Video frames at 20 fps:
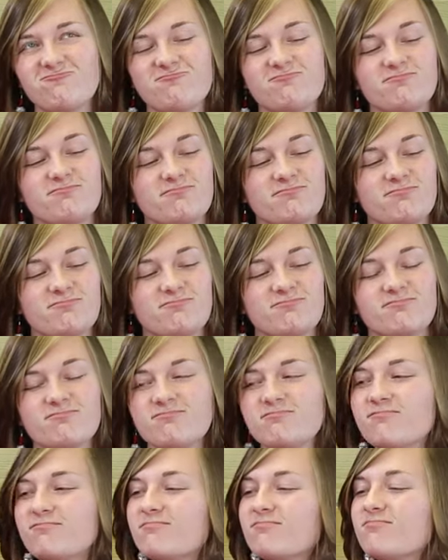
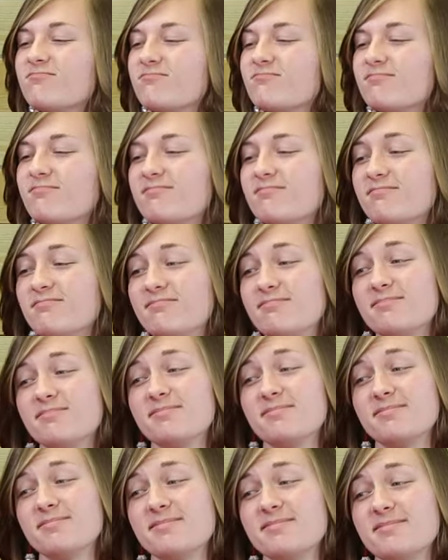
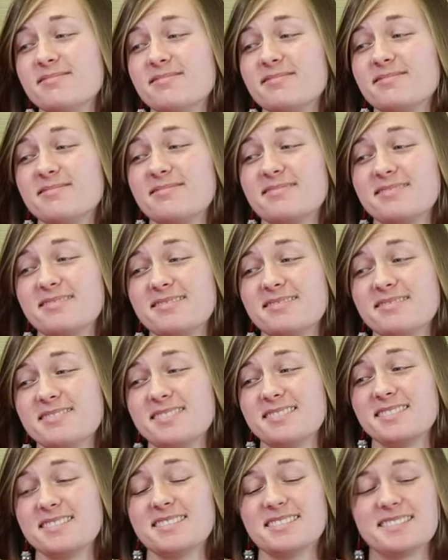
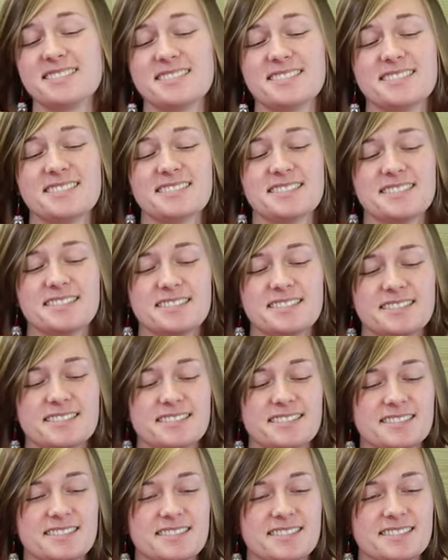
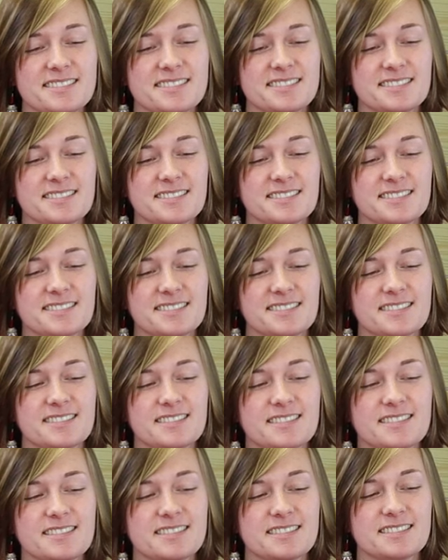
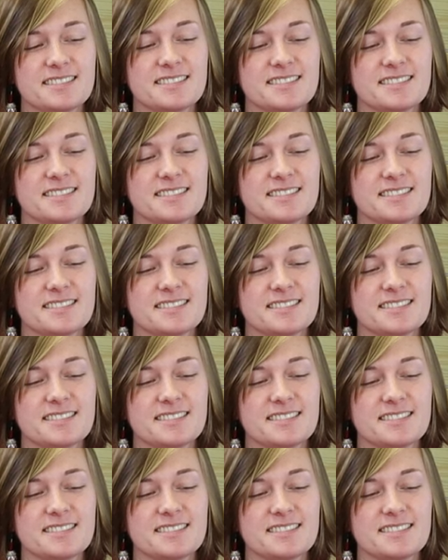The person shown says nothing.